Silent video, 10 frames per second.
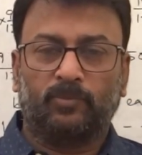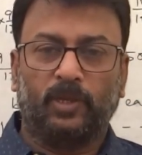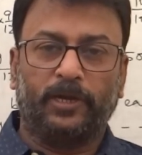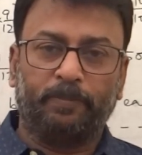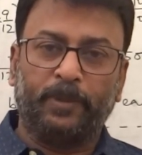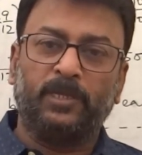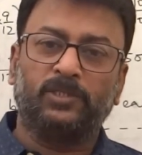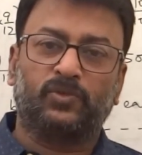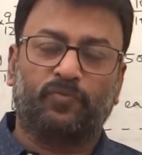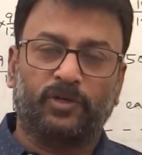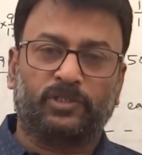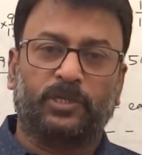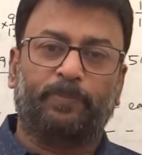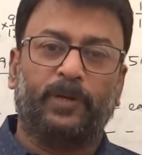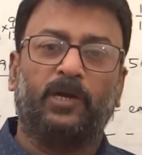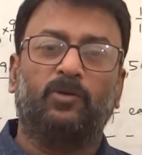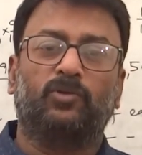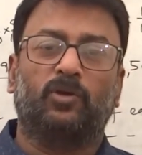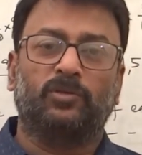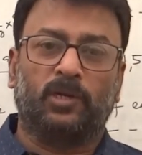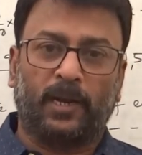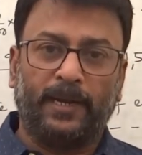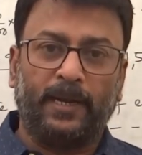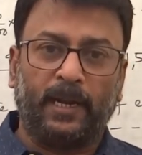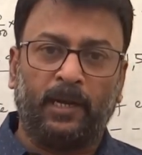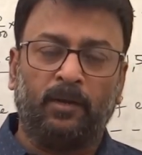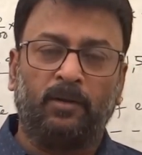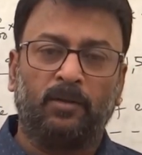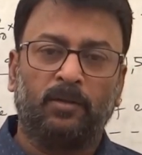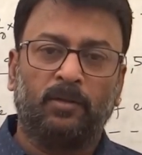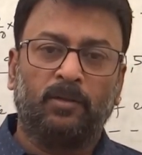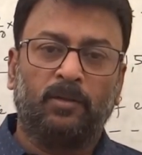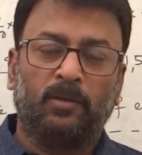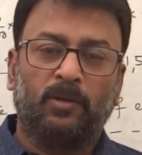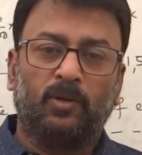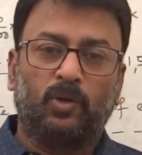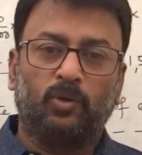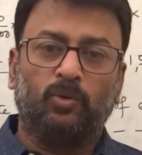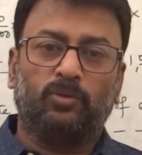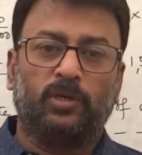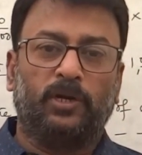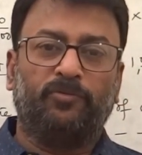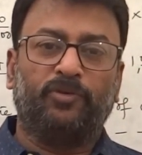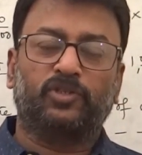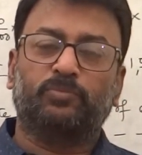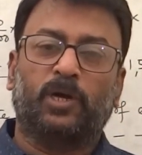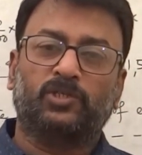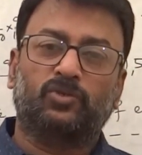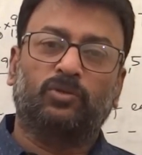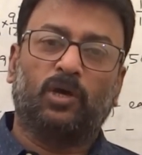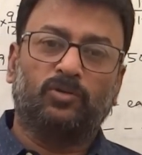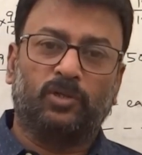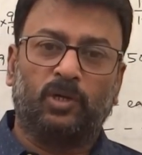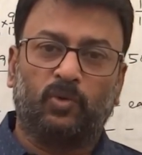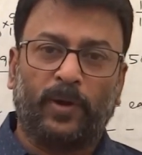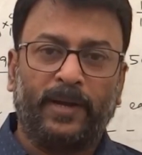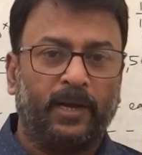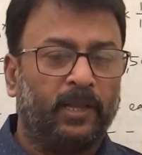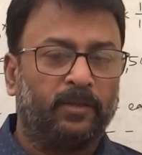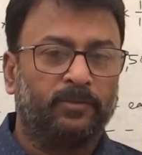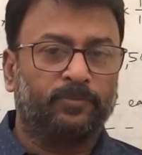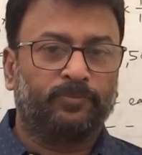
It means 1st April 2019 to 31st March 2020.